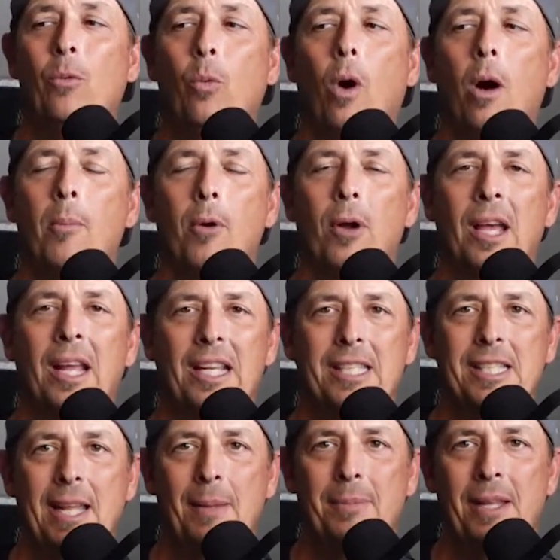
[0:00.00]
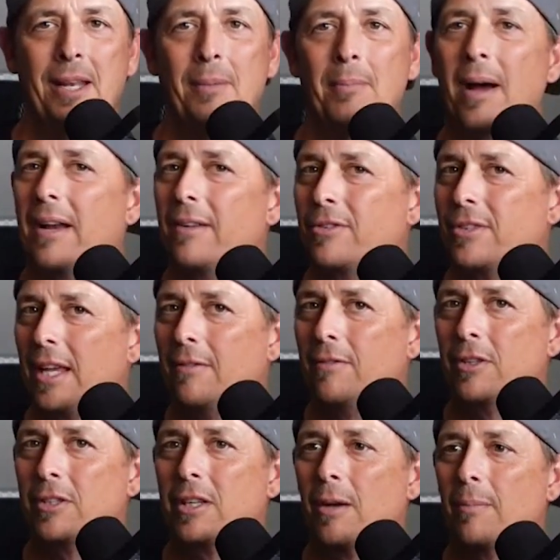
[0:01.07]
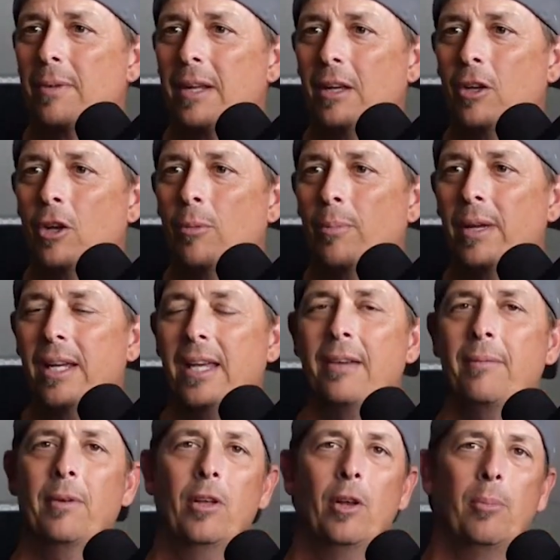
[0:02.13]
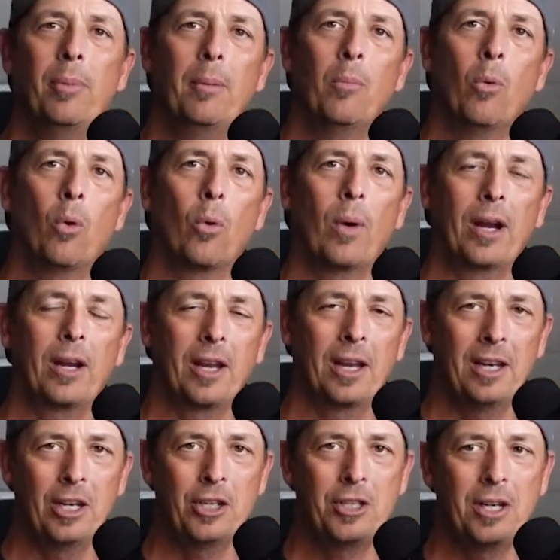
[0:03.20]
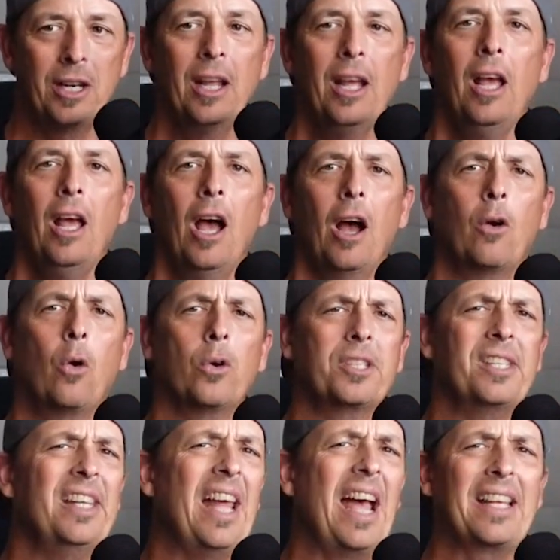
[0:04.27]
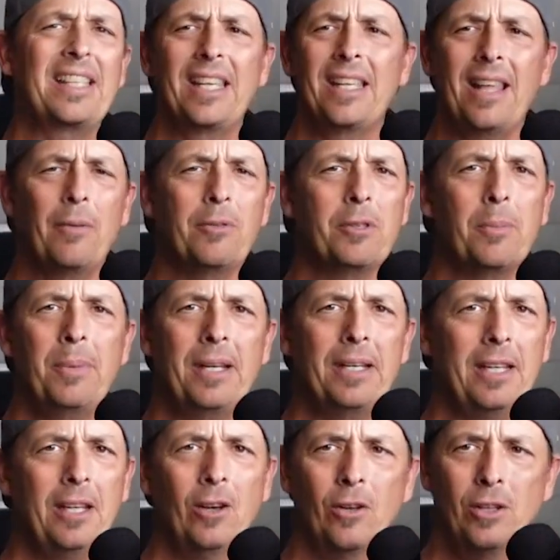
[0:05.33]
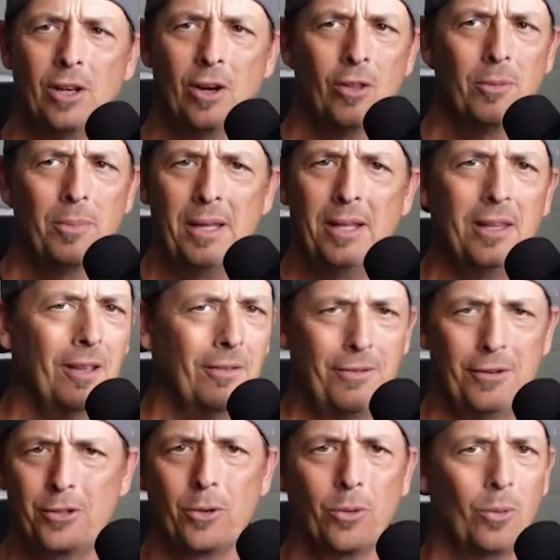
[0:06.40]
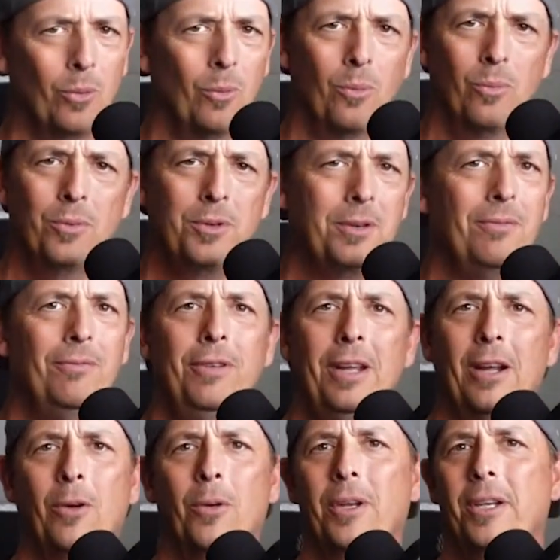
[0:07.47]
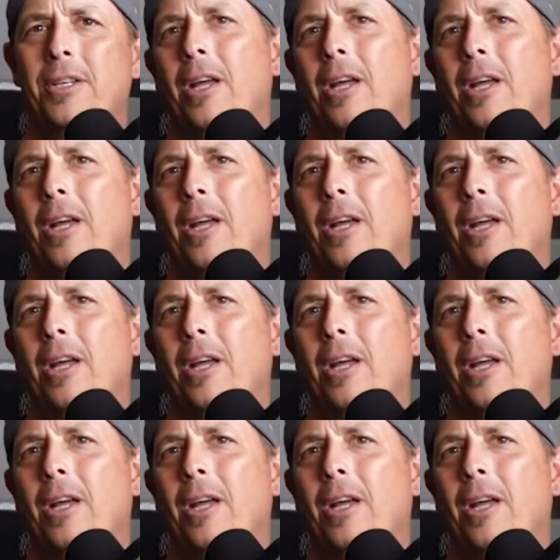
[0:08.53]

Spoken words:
Walmart kind of stepped in and might have saved this company a little bit, give a little bit more recognition. Of course, NASA, that was a big deal, the being the official vehicle to